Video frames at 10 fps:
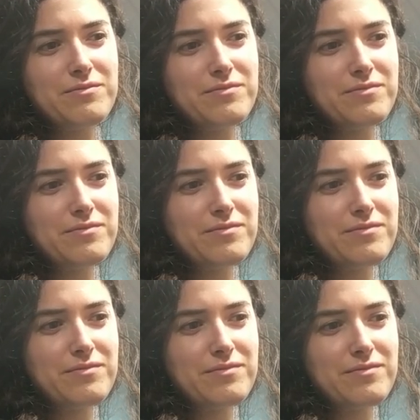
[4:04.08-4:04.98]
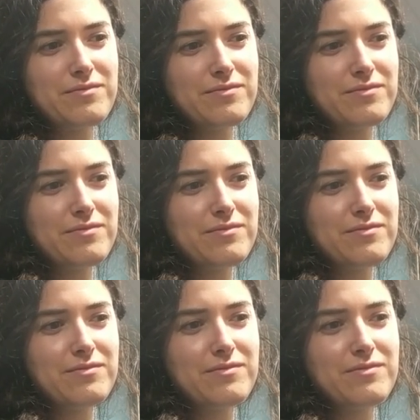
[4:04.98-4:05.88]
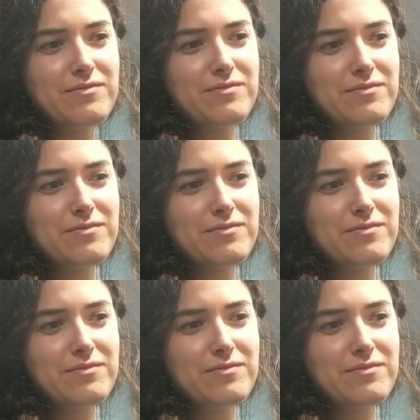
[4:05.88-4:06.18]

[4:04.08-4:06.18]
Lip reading: (no one is talking)